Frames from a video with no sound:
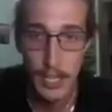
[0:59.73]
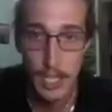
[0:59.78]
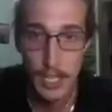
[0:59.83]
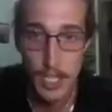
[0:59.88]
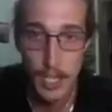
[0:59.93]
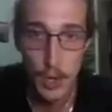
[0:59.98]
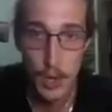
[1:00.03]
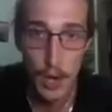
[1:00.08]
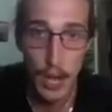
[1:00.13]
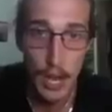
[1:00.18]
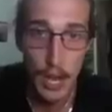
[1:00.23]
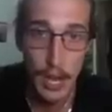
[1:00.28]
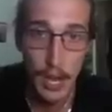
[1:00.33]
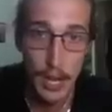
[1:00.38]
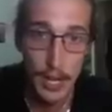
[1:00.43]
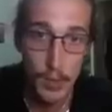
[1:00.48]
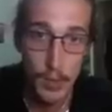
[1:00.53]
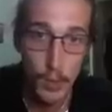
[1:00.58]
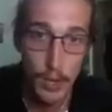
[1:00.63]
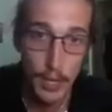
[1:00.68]
So
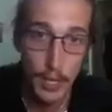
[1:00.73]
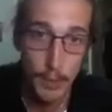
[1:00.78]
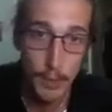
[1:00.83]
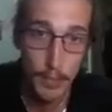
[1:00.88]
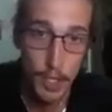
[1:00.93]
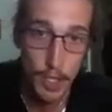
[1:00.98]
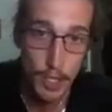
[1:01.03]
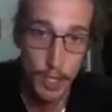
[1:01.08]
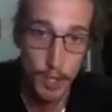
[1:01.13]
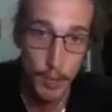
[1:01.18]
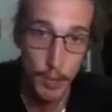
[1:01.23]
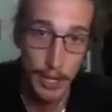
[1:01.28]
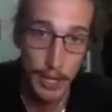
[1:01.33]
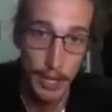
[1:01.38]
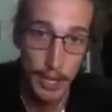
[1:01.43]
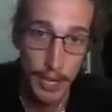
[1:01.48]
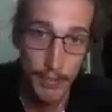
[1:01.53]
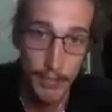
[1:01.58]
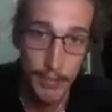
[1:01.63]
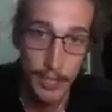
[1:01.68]
I want him to shoot on my
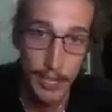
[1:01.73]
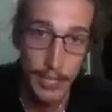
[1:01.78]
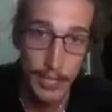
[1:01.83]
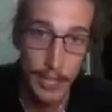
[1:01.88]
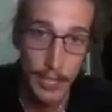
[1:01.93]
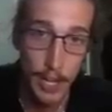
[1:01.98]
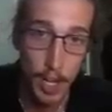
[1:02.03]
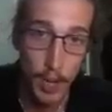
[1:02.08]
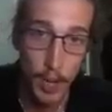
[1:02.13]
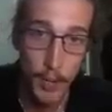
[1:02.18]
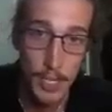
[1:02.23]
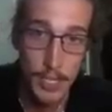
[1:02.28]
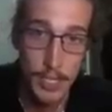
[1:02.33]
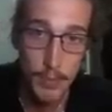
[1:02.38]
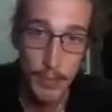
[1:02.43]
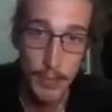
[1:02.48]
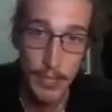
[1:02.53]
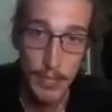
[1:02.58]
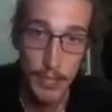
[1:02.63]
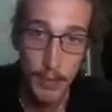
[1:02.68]
left leg. I always
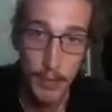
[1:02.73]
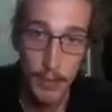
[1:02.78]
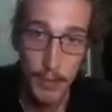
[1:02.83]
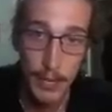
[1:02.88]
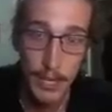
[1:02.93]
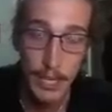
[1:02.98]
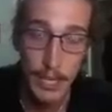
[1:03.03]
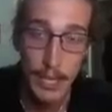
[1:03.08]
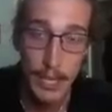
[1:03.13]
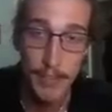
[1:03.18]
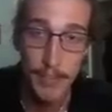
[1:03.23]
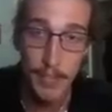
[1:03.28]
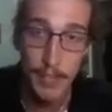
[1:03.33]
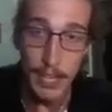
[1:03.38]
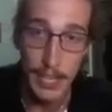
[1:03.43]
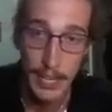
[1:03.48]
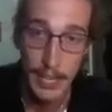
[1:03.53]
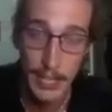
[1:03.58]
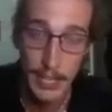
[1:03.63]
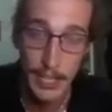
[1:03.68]
spladle with my left
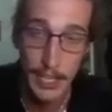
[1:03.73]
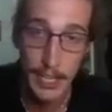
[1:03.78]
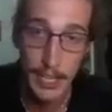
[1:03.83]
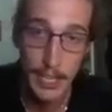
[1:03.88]
leg.